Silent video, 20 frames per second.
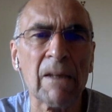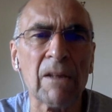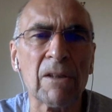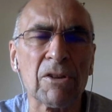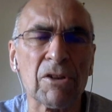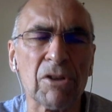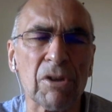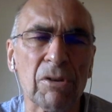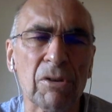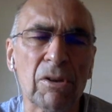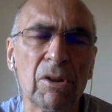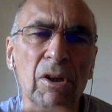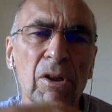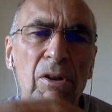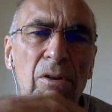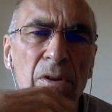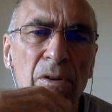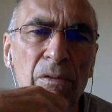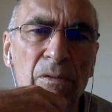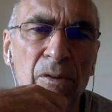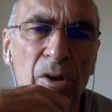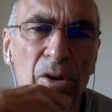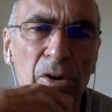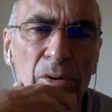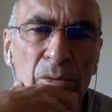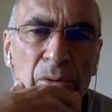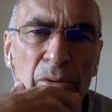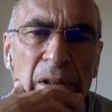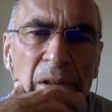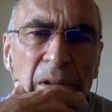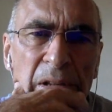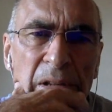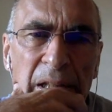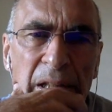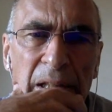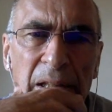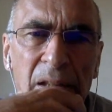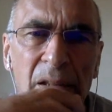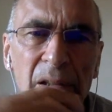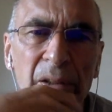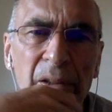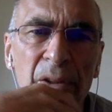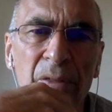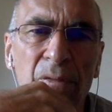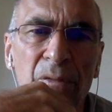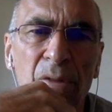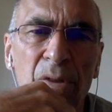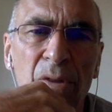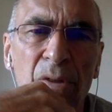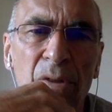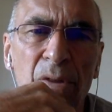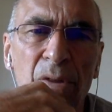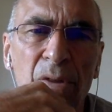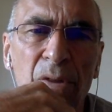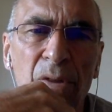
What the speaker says: So you know you've got a real deal, you've got